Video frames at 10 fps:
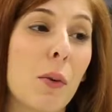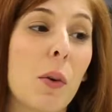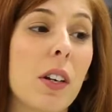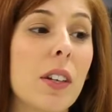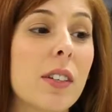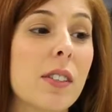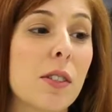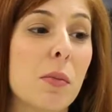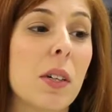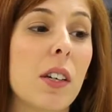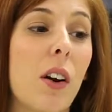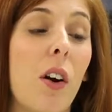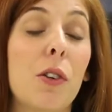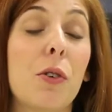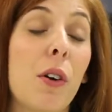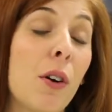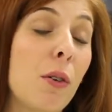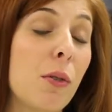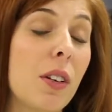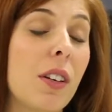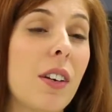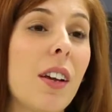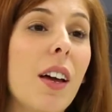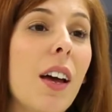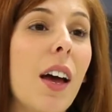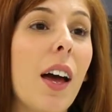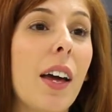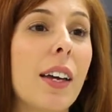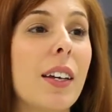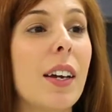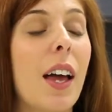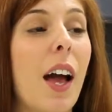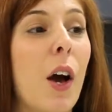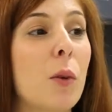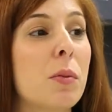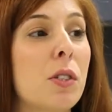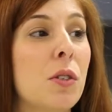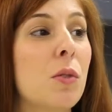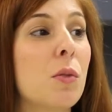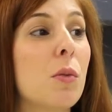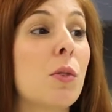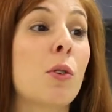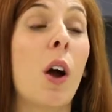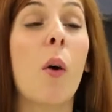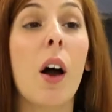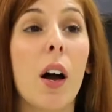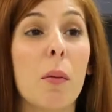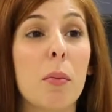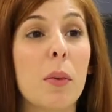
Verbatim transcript: what it is to be on your own and it helps you grow up